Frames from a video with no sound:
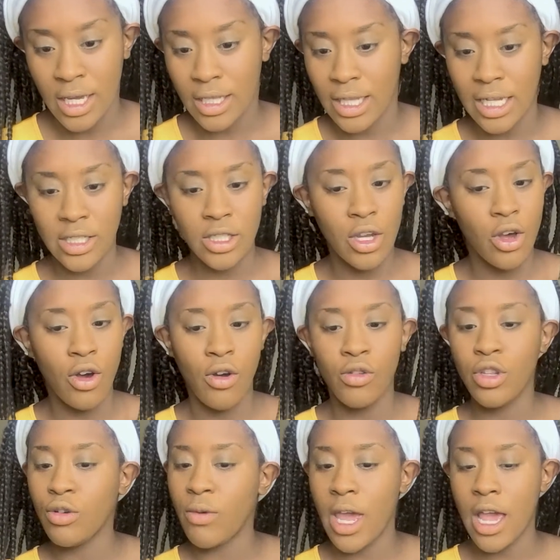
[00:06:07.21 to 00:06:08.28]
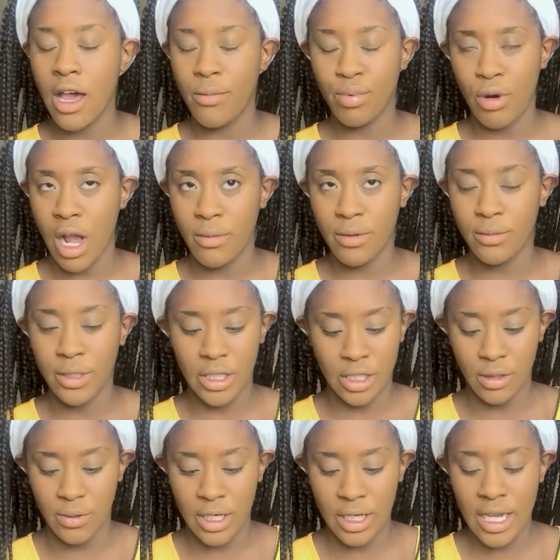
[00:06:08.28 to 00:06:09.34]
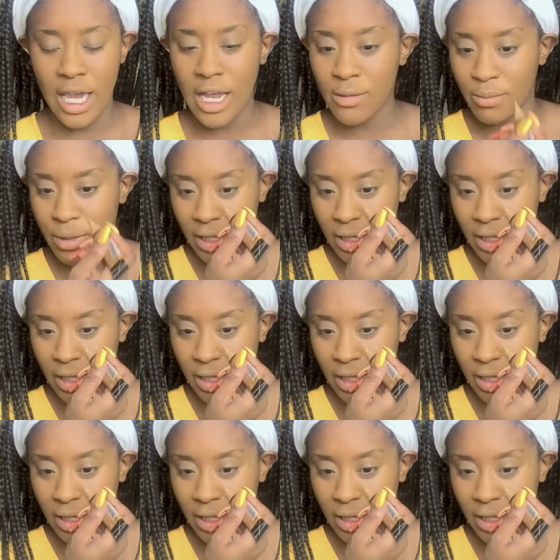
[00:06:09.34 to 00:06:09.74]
that's the only way I'll probably do it again.